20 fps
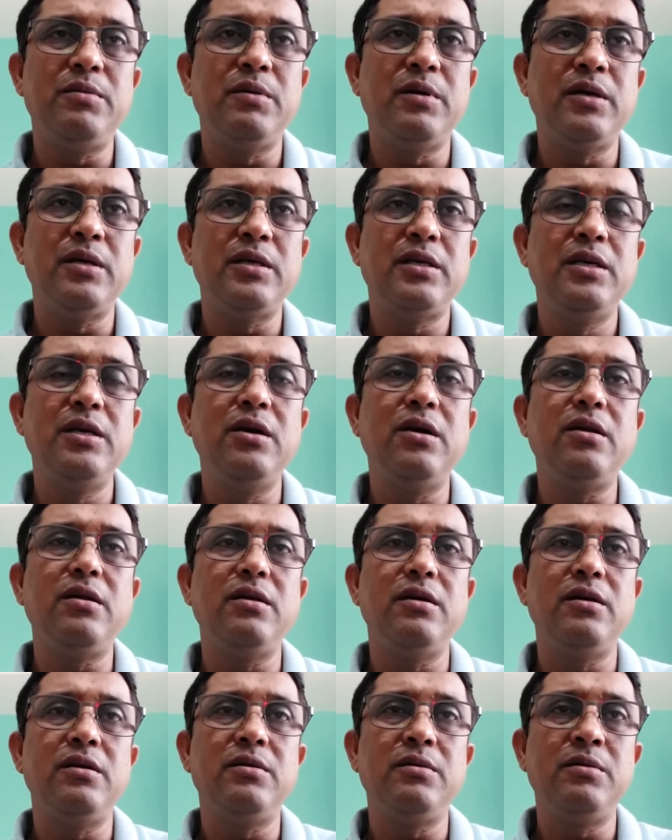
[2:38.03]

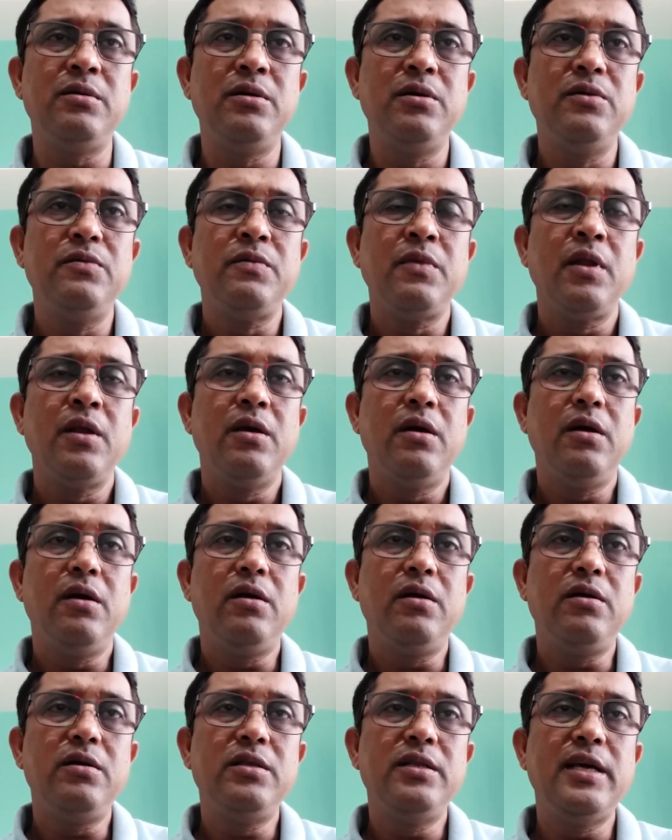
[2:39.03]
here
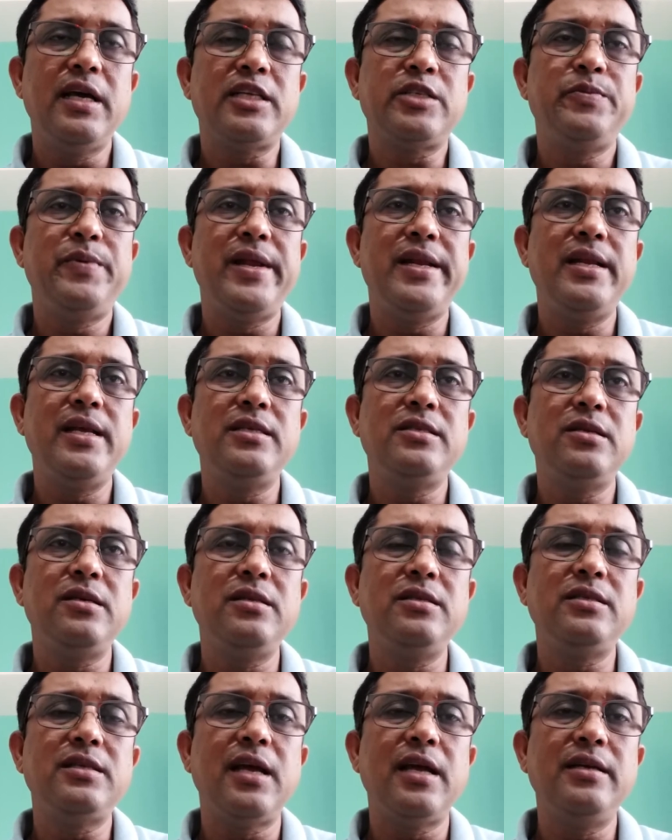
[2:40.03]
the
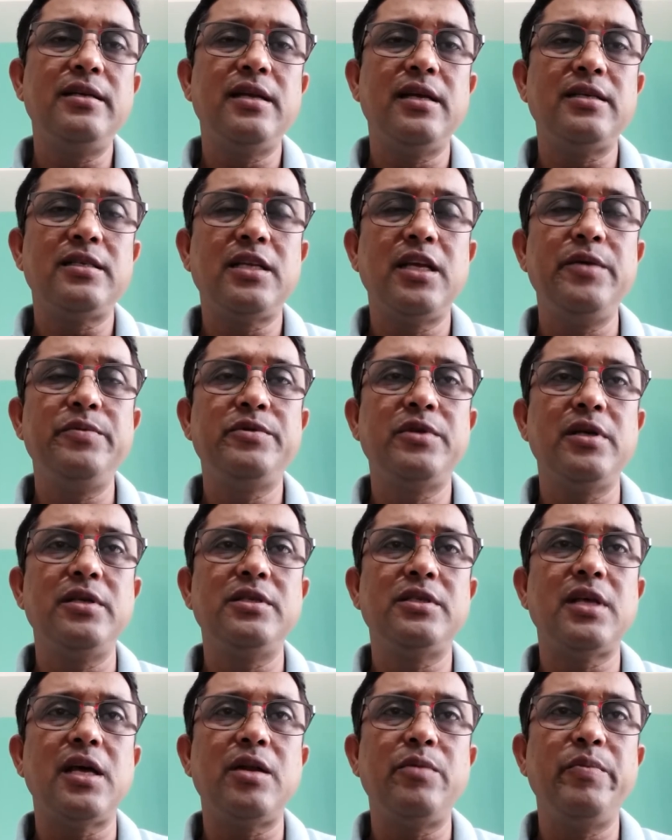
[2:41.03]
explanations and
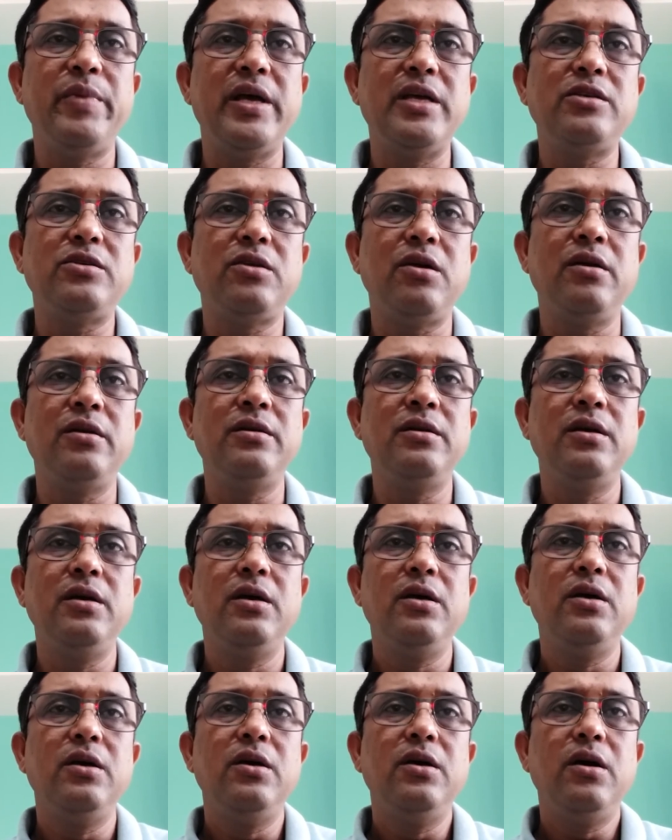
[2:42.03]
descriptions are based on
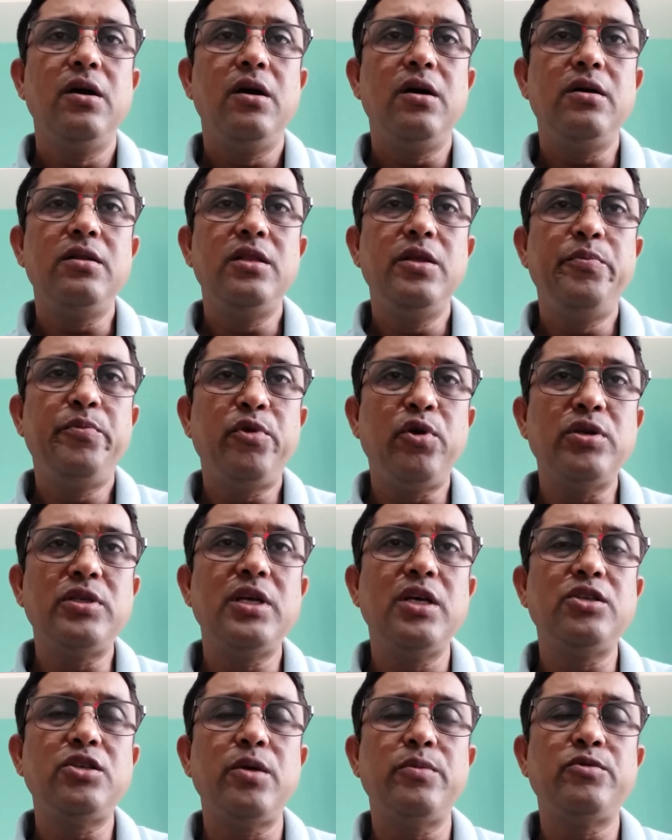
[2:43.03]
the
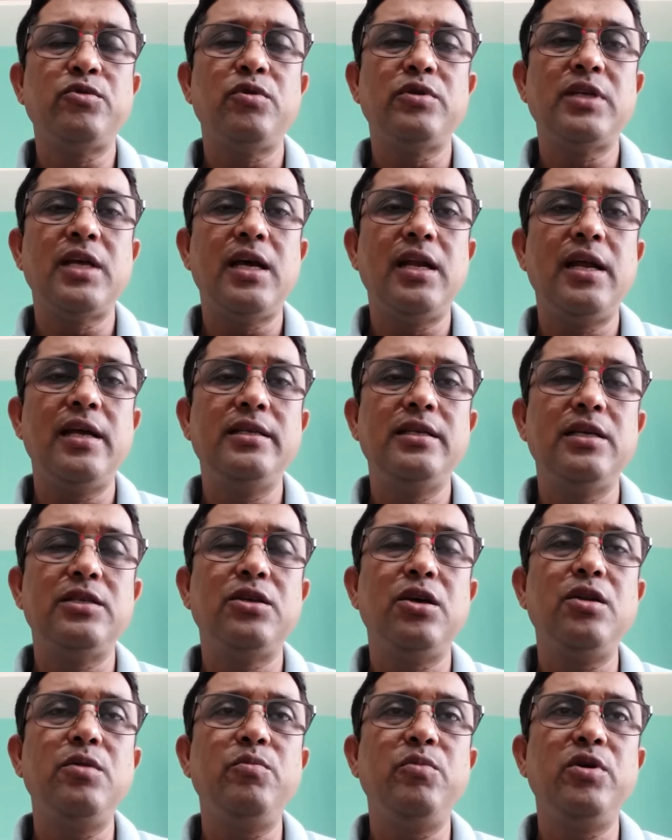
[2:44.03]
process of
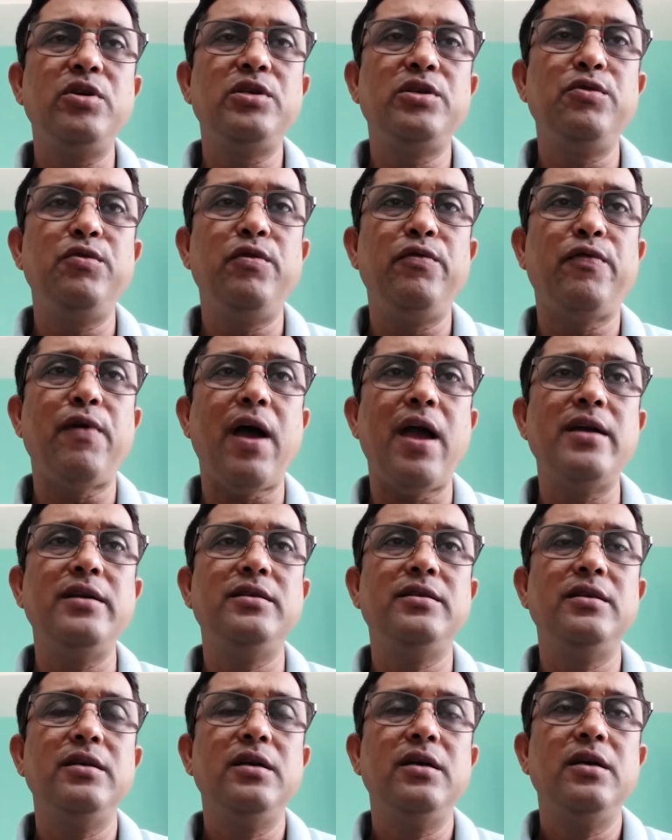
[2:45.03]
socialization, but you will
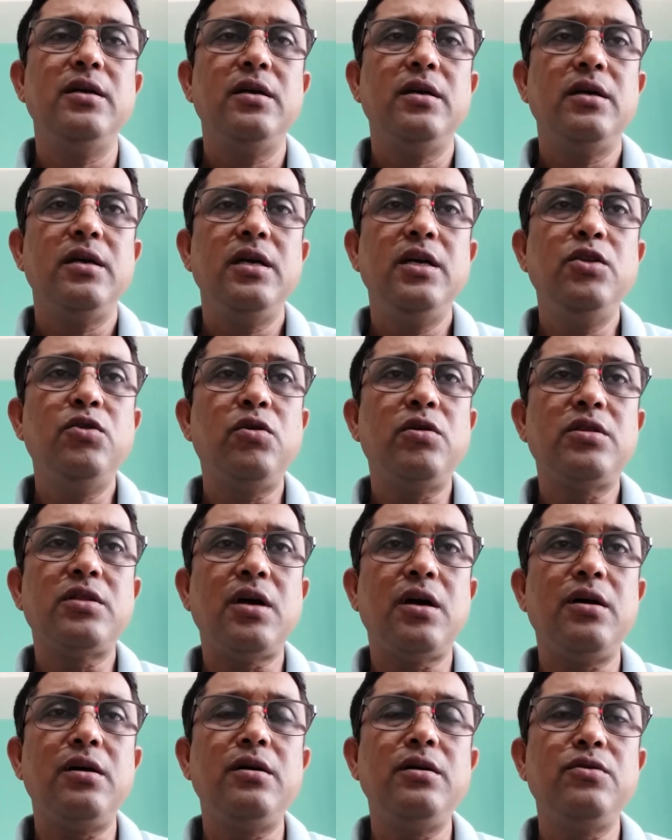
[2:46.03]
find in your
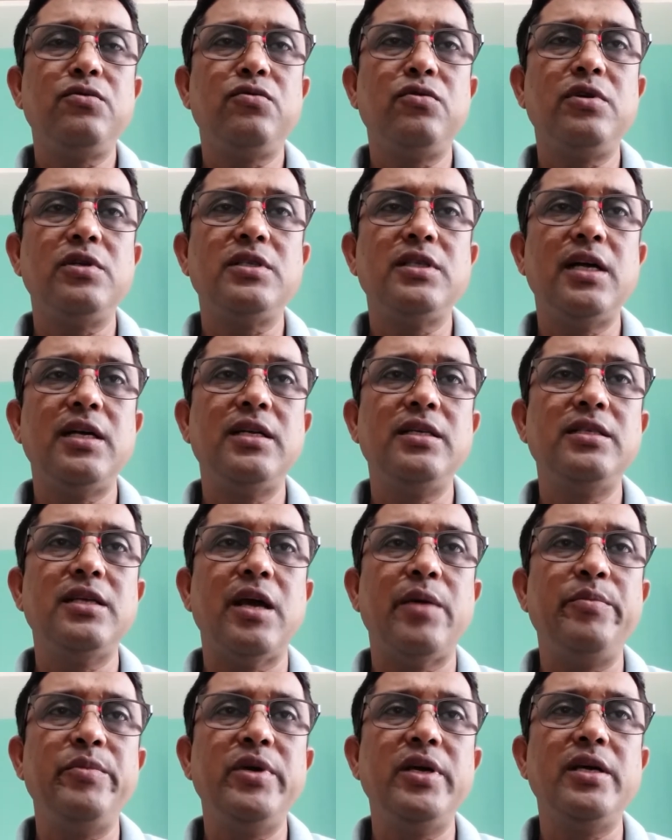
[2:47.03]
third course, that is
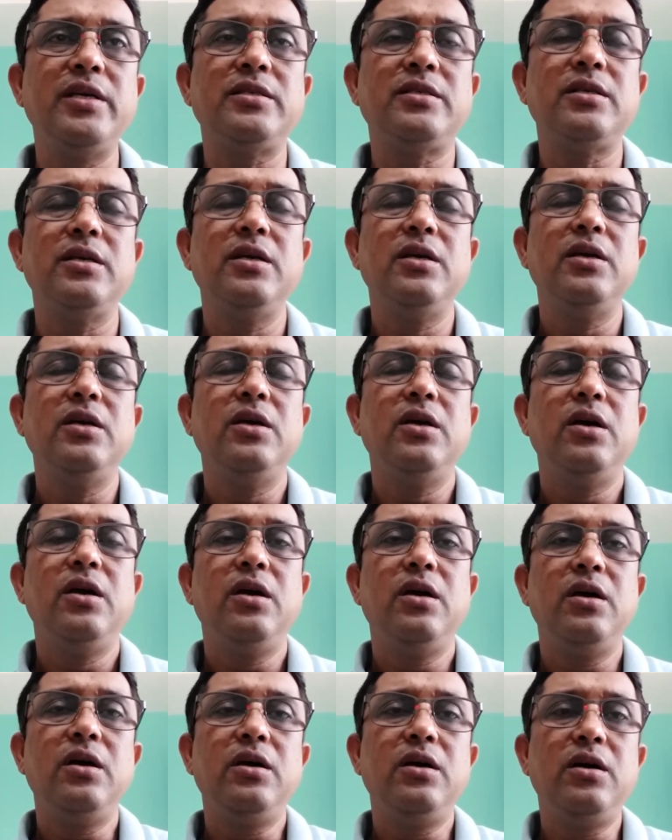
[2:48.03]

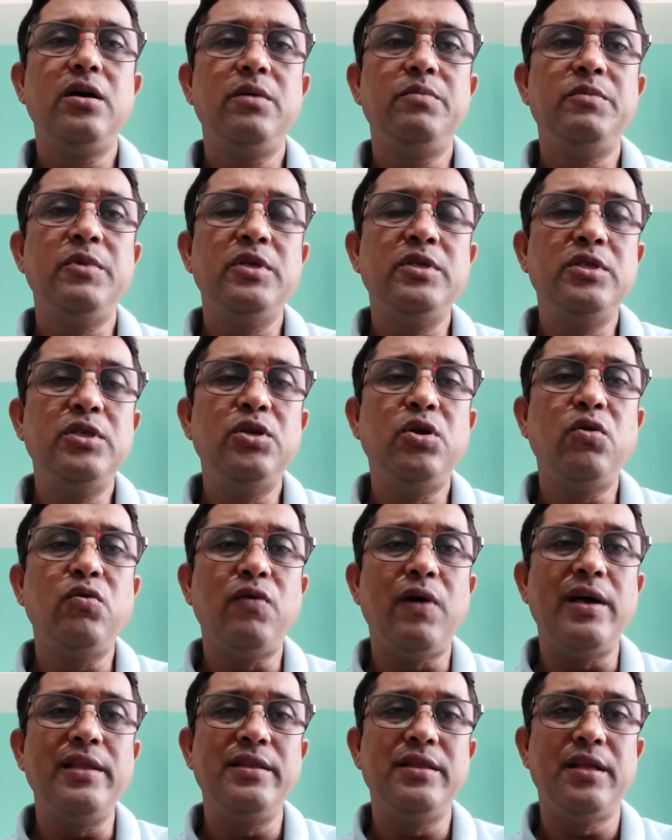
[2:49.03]

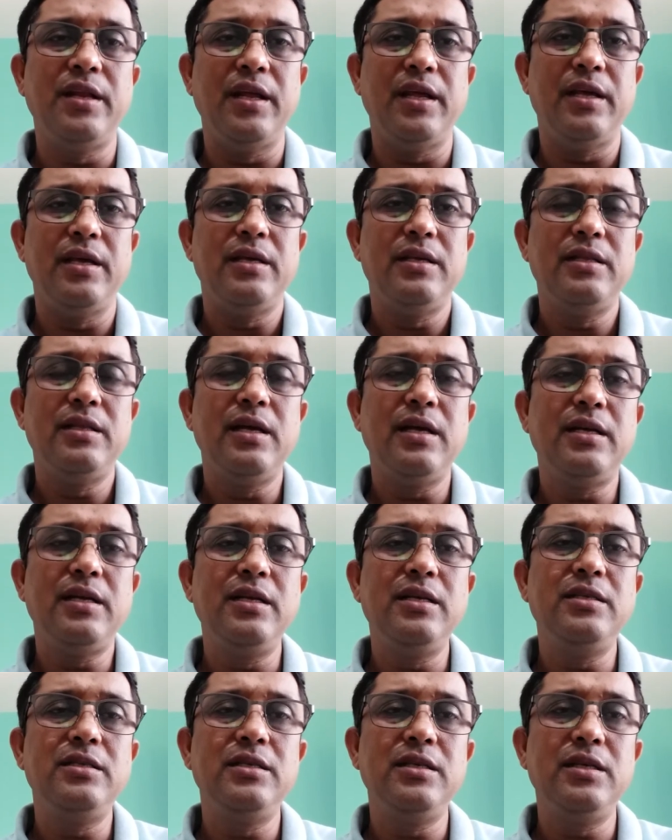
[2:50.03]
MES-013, that
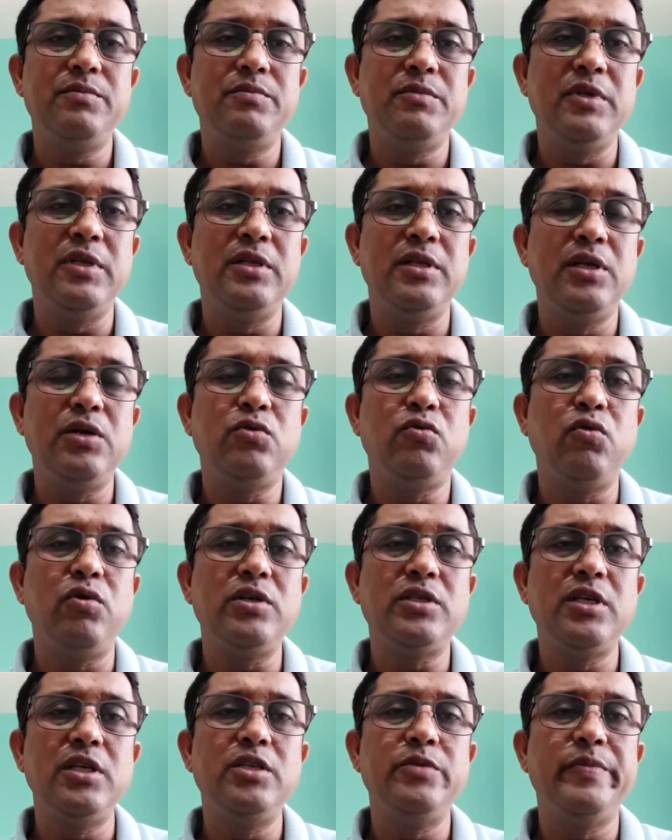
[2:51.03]
is the
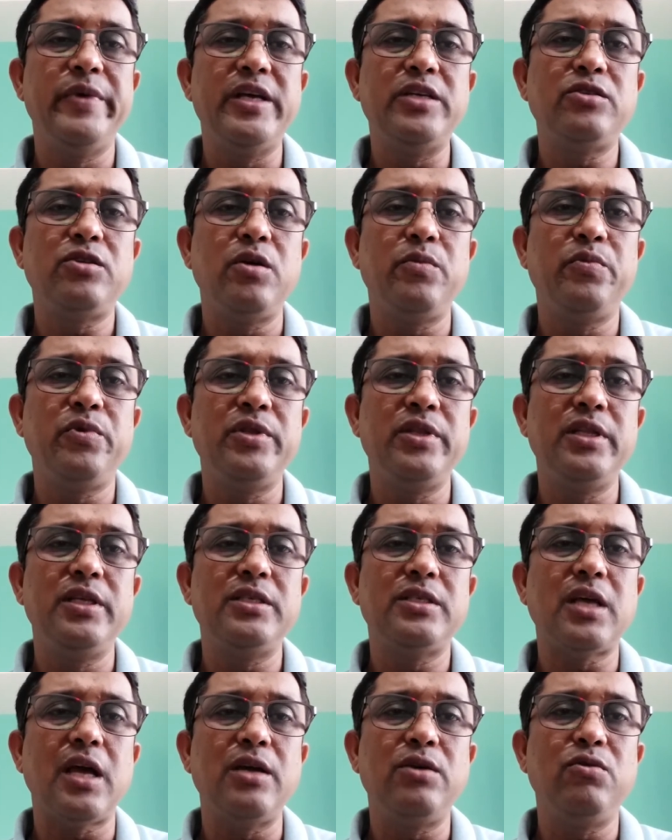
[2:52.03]
course is based upon the
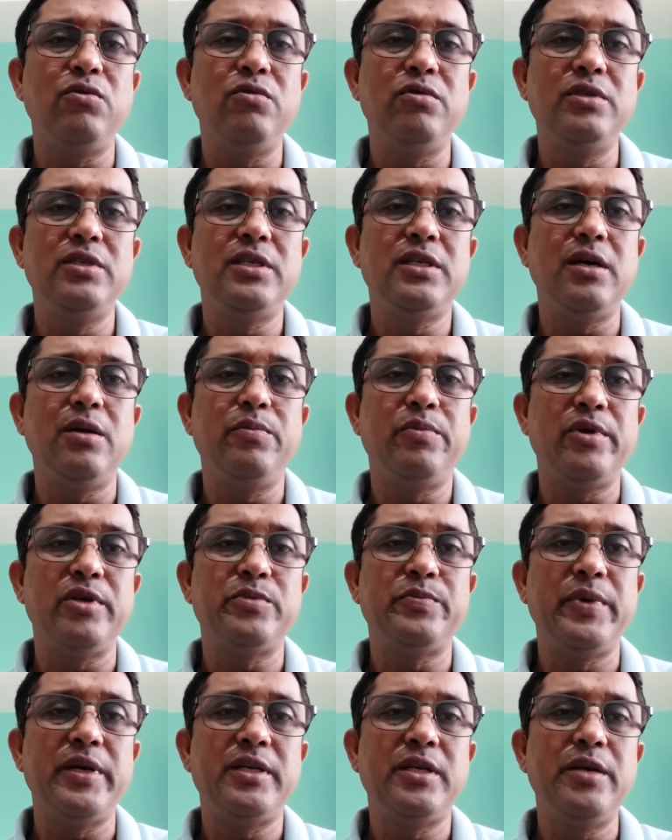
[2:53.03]
psychological
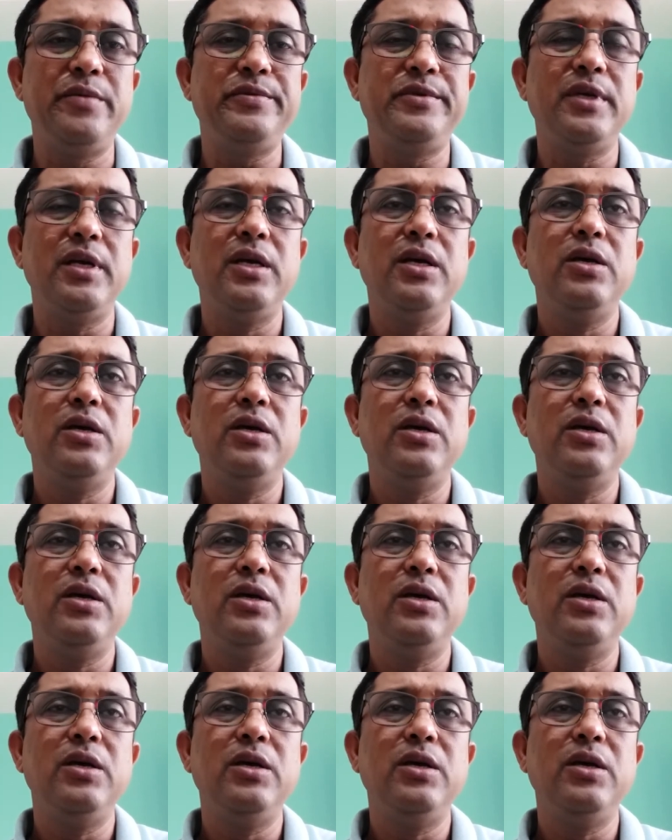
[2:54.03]
perspectives.